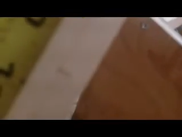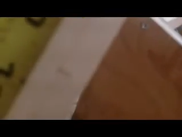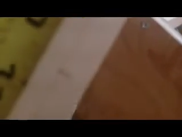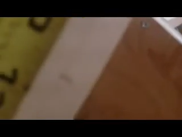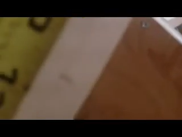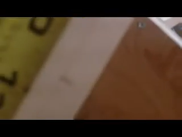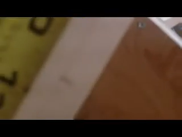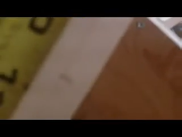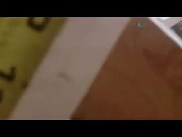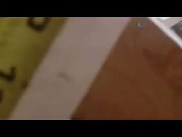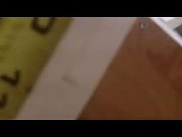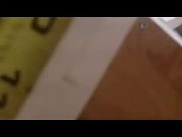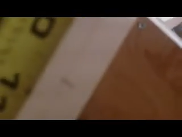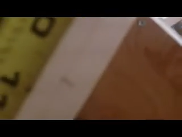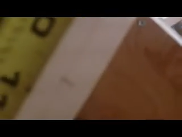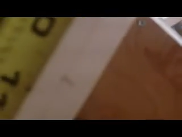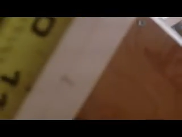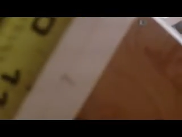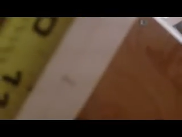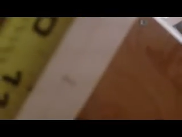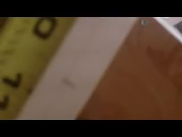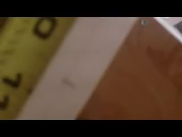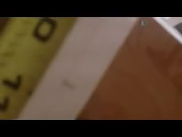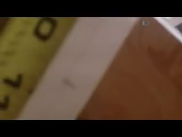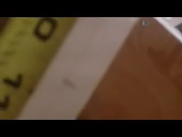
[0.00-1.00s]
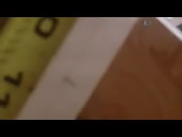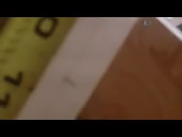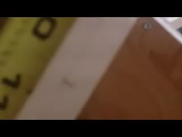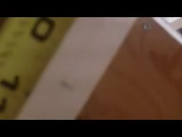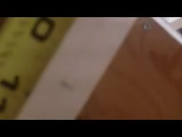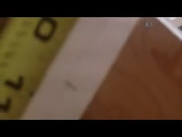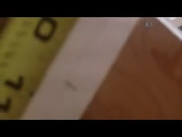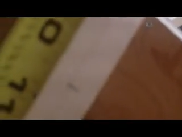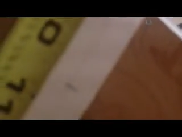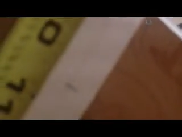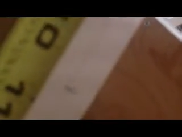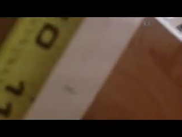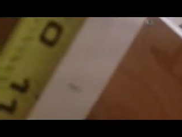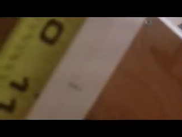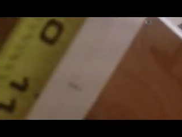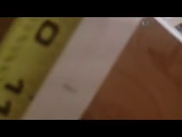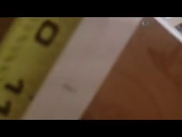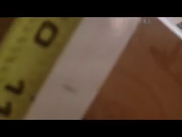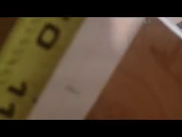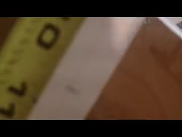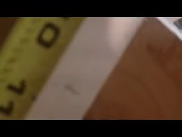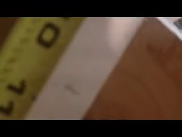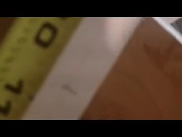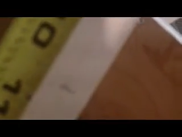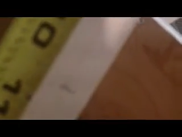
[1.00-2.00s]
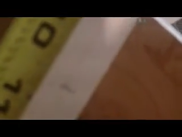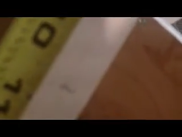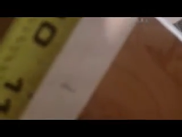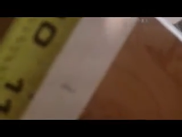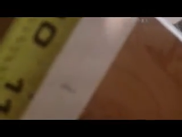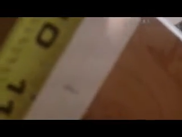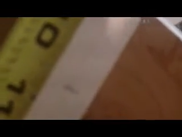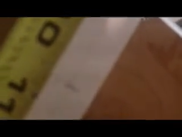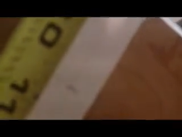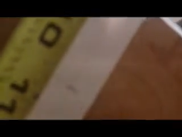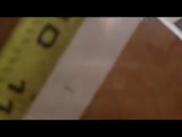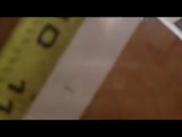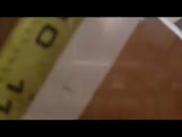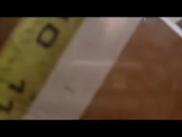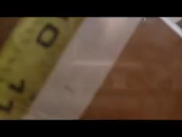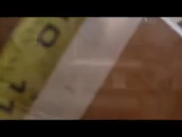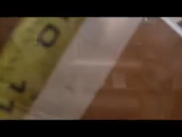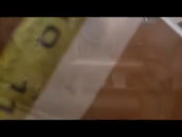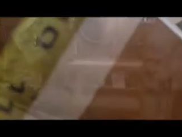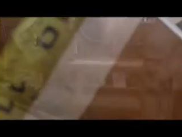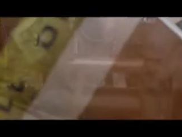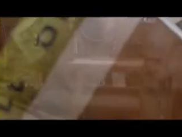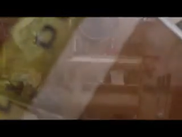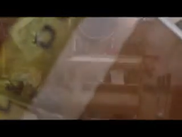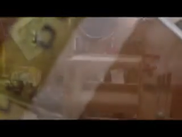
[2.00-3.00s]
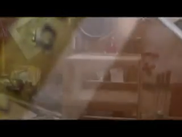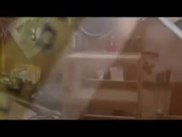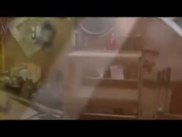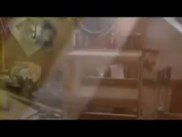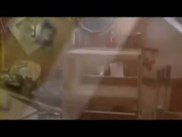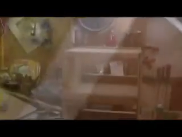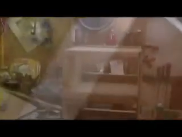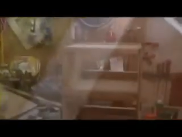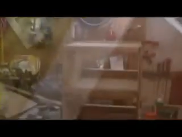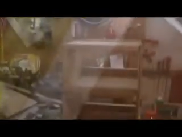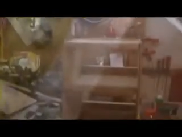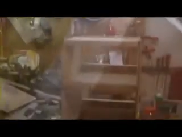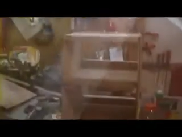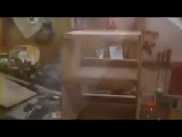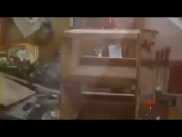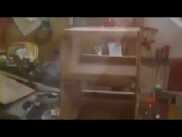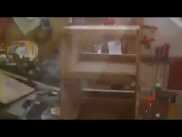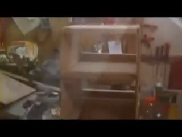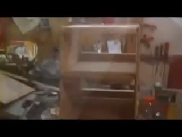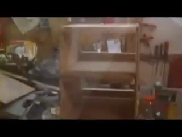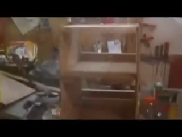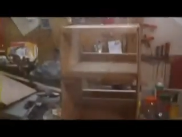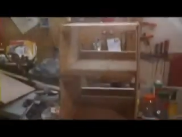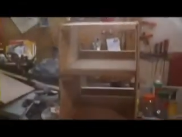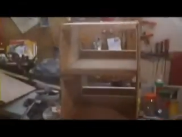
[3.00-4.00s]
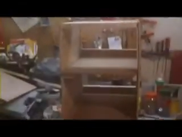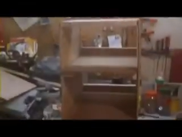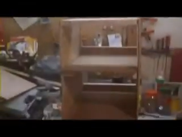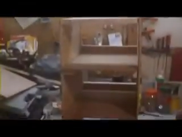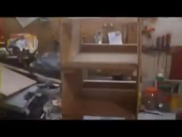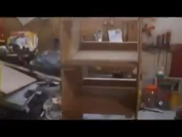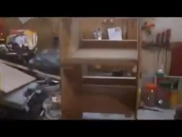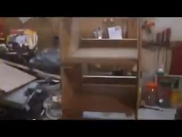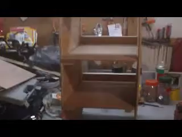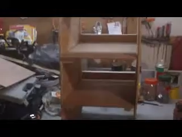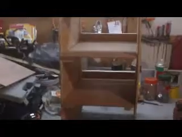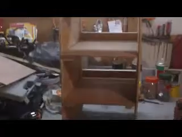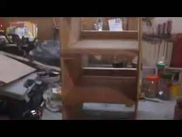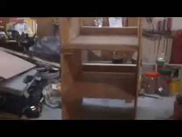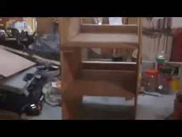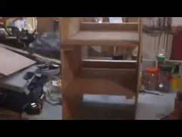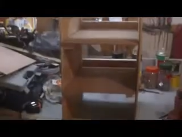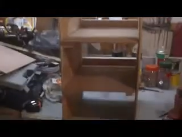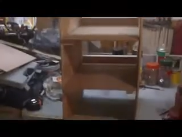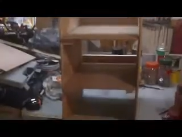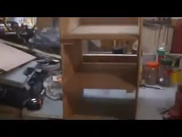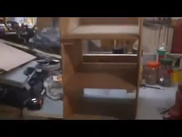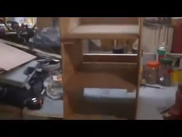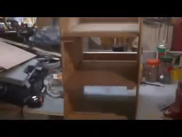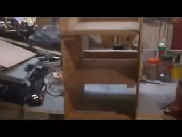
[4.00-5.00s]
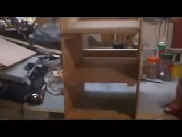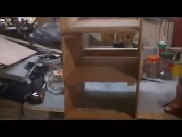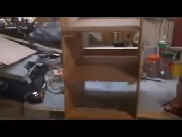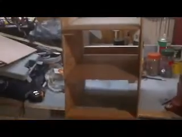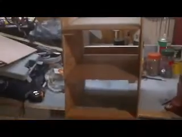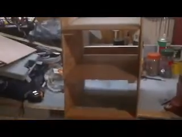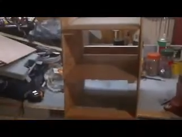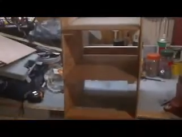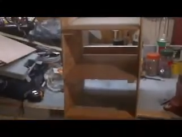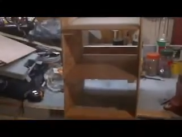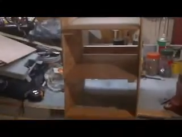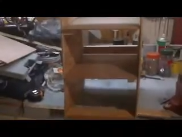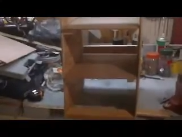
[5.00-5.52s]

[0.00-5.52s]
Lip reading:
Nobody's mouth can be seen.